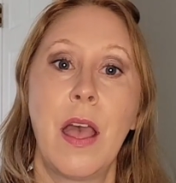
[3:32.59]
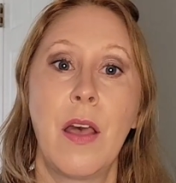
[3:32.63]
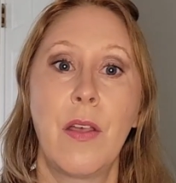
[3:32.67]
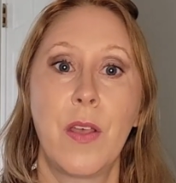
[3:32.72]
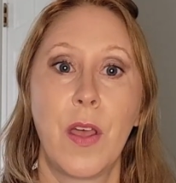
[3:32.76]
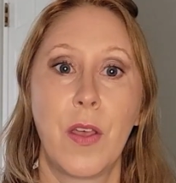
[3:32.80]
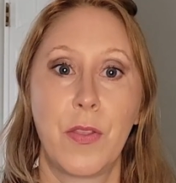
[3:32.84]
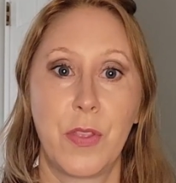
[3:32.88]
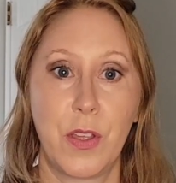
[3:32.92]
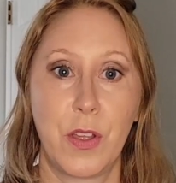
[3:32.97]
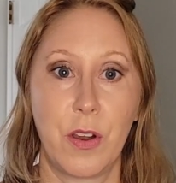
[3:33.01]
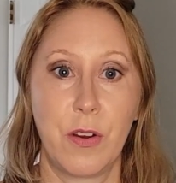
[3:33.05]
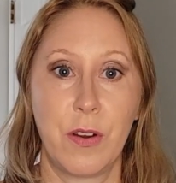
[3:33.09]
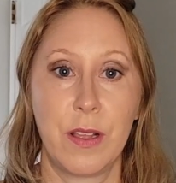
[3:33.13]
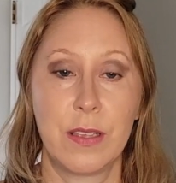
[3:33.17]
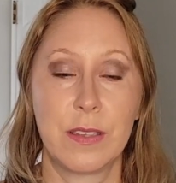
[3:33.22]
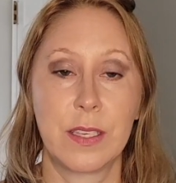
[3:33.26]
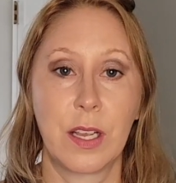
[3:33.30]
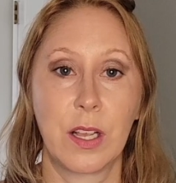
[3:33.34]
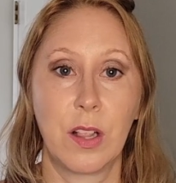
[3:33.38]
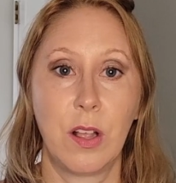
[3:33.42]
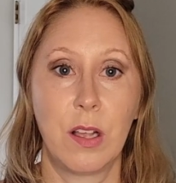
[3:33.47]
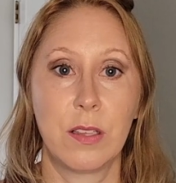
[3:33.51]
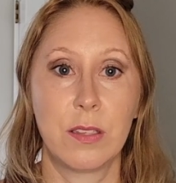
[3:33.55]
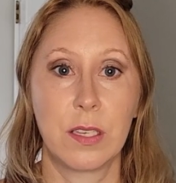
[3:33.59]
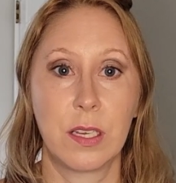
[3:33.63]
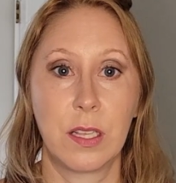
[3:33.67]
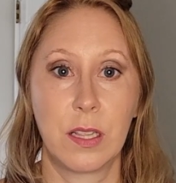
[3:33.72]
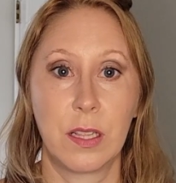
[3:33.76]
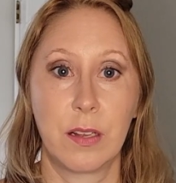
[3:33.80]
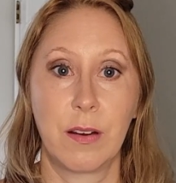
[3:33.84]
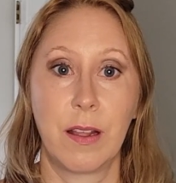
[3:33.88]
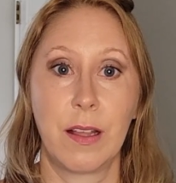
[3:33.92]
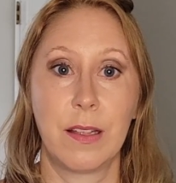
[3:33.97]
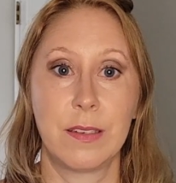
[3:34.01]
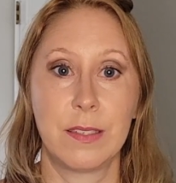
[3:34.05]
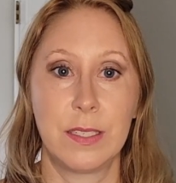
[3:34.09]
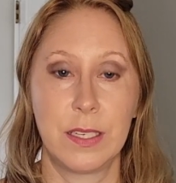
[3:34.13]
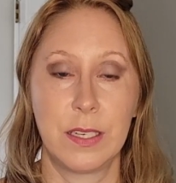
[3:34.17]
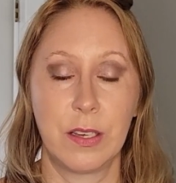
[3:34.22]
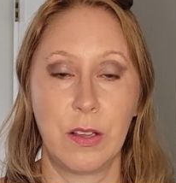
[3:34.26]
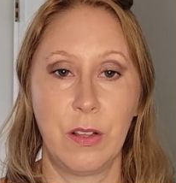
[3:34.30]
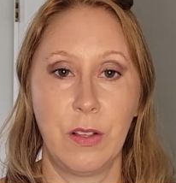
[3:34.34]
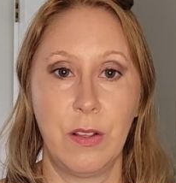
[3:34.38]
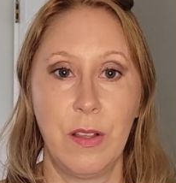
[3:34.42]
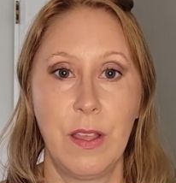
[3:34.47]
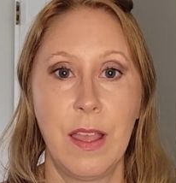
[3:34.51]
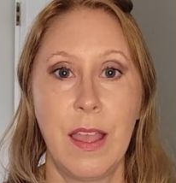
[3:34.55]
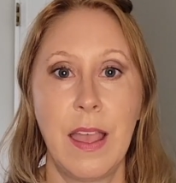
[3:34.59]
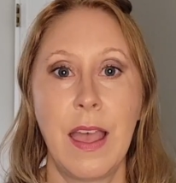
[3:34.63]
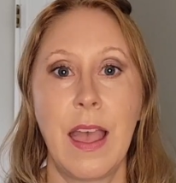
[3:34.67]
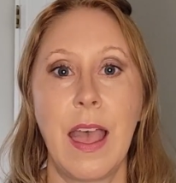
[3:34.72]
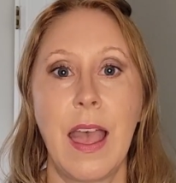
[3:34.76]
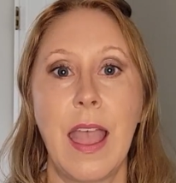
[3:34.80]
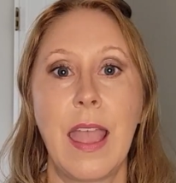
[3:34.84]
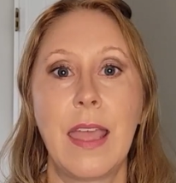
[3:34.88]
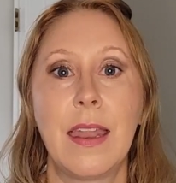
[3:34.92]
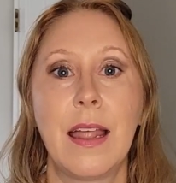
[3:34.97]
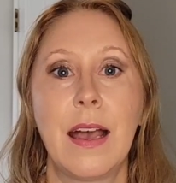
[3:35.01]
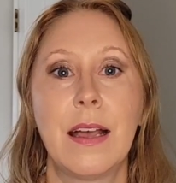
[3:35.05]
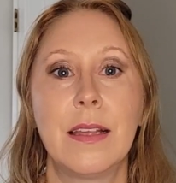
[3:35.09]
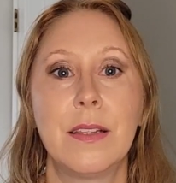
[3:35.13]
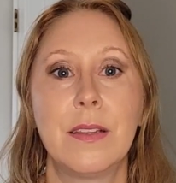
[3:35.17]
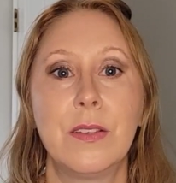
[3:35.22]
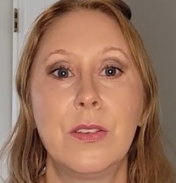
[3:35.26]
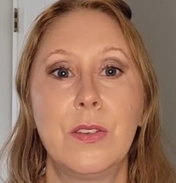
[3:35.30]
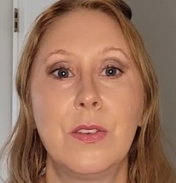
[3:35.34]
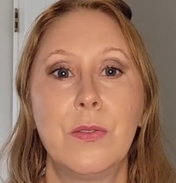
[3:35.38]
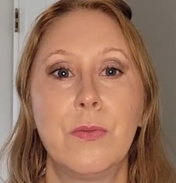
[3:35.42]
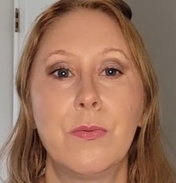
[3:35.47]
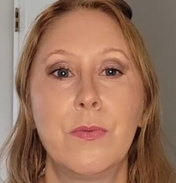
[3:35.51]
that there is a Closet Clearout deal. And I